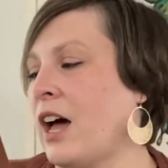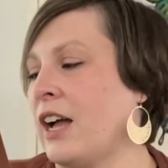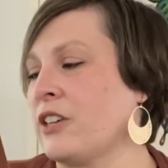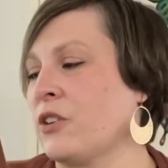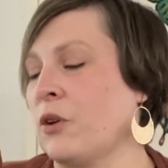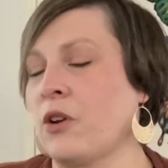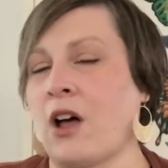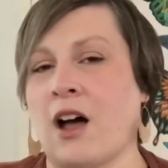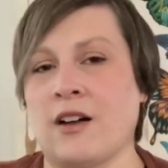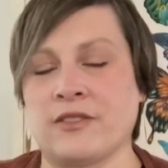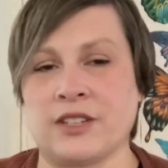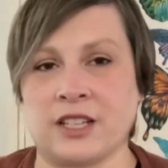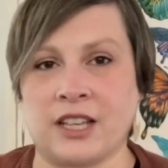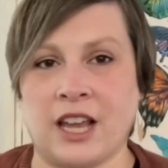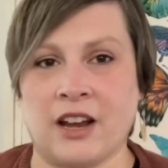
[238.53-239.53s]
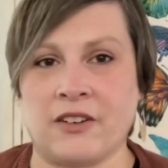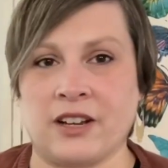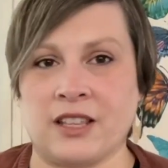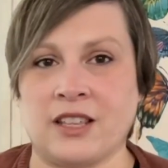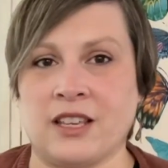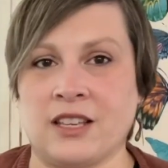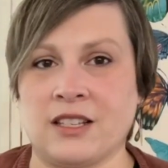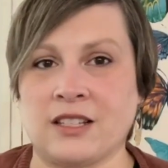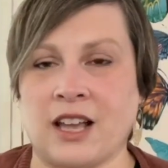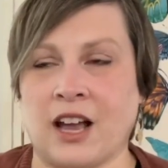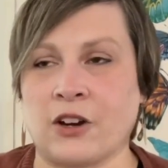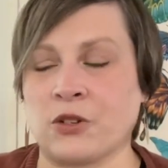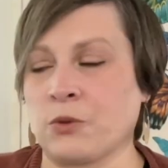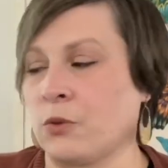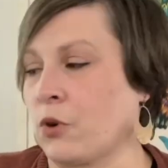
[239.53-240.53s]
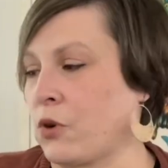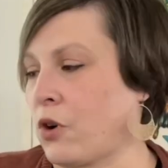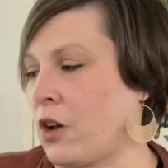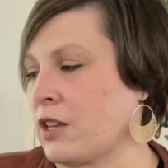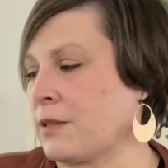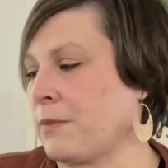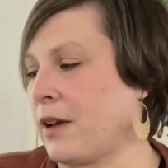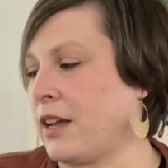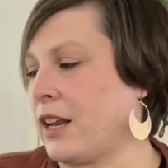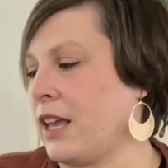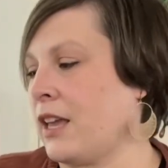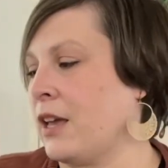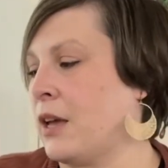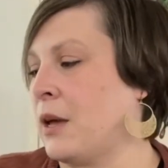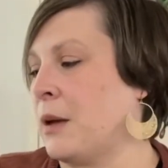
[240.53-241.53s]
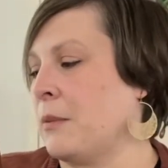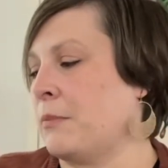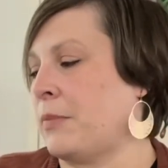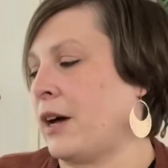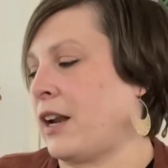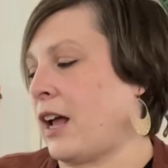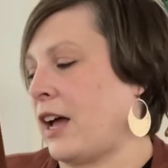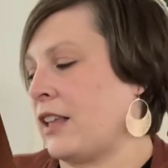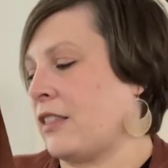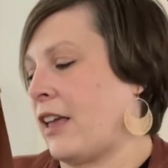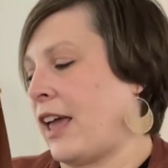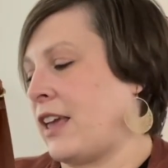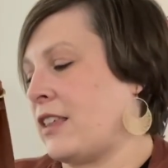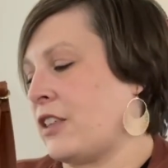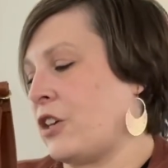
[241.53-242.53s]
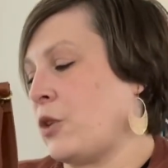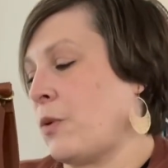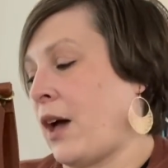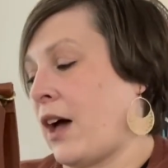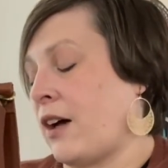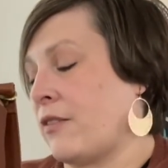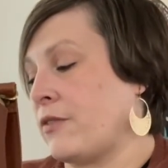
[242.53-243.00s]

I don't often carry these actual crossbody, but I like that you have